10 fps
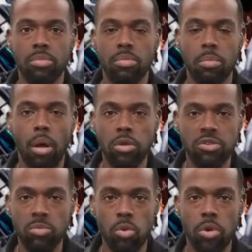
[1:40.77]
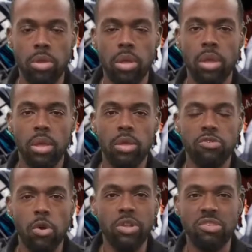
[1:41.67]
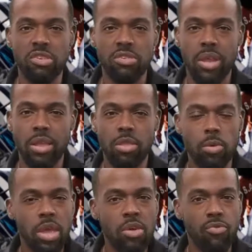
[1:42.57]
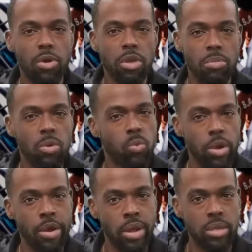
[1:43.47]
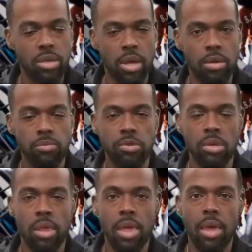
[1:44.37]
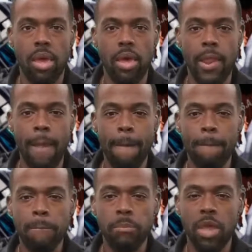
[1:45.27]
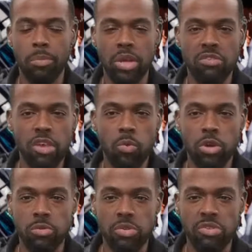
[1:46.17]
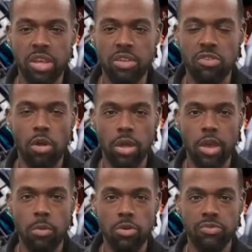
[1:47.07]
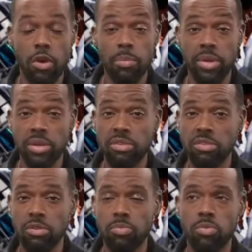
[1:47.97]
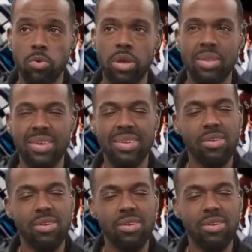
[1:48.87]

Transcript: Baltimore. So it's just like the NFL can be weird at times. And I'm not saying 100% it's all the Cowboys' fault, because to the point,